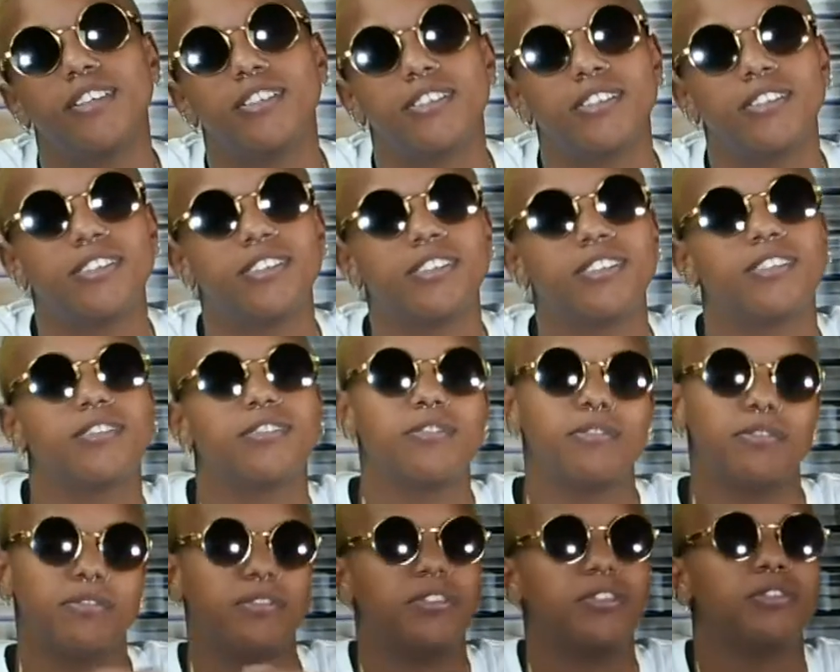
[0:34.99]
it's just
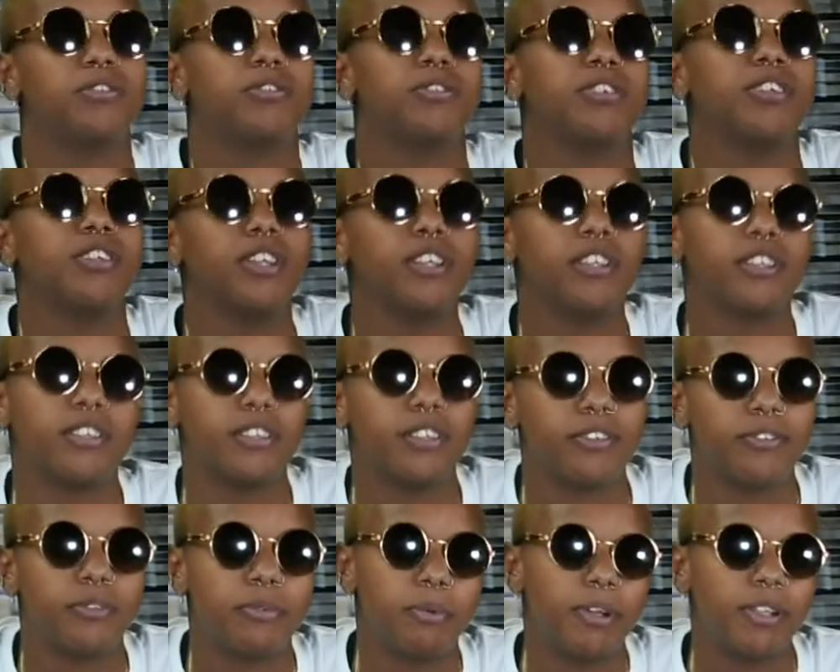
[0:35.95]
sooner or later,
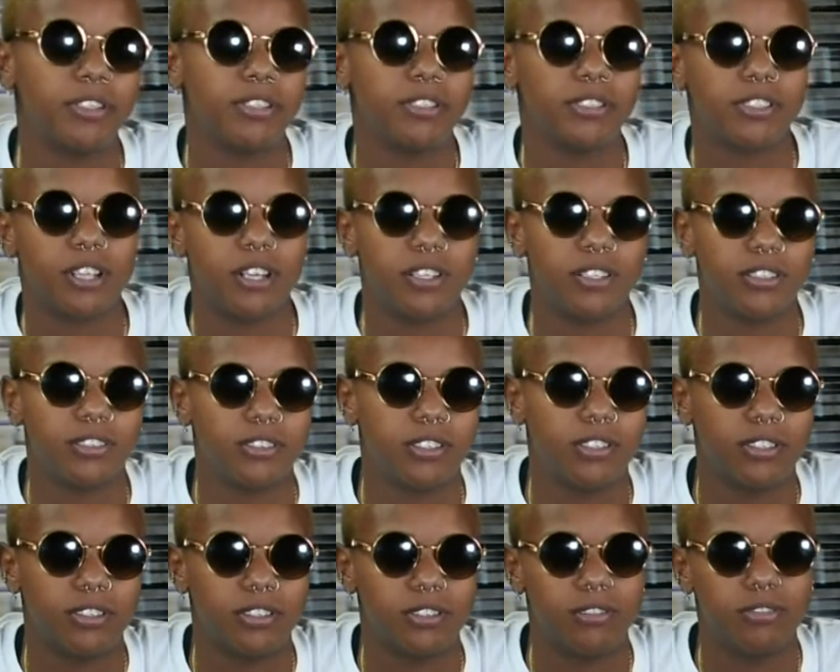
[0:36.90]
everybody just kind of
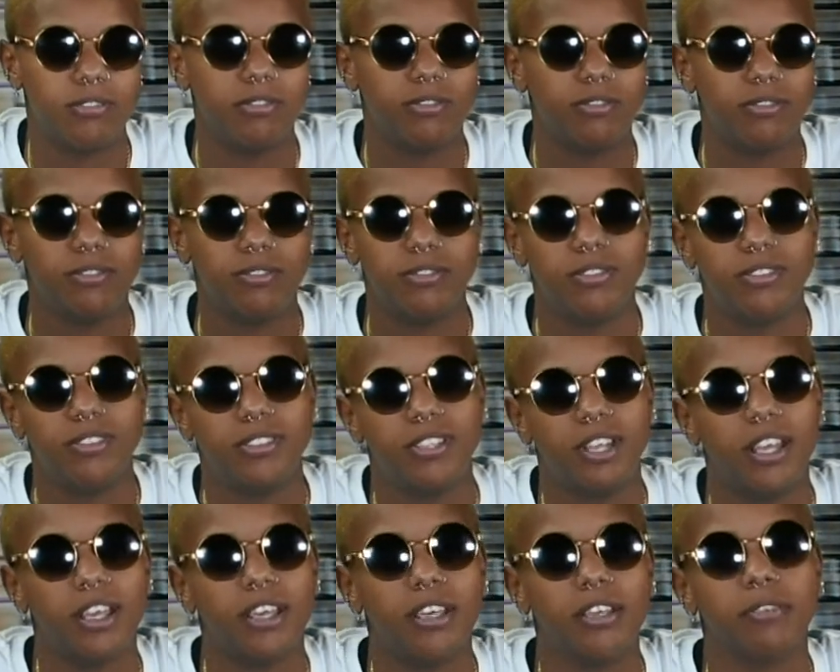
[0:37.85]
started
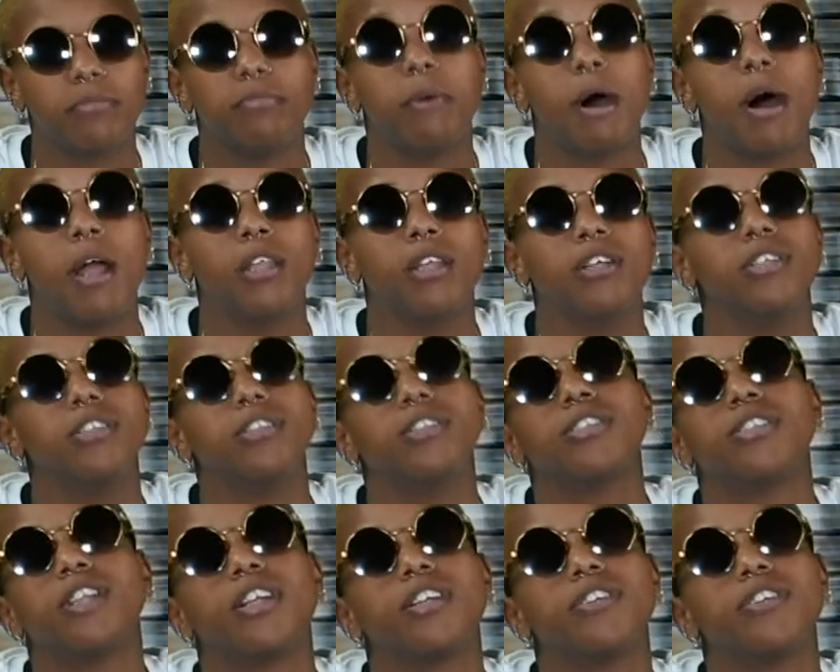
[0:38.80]
saying Mala instead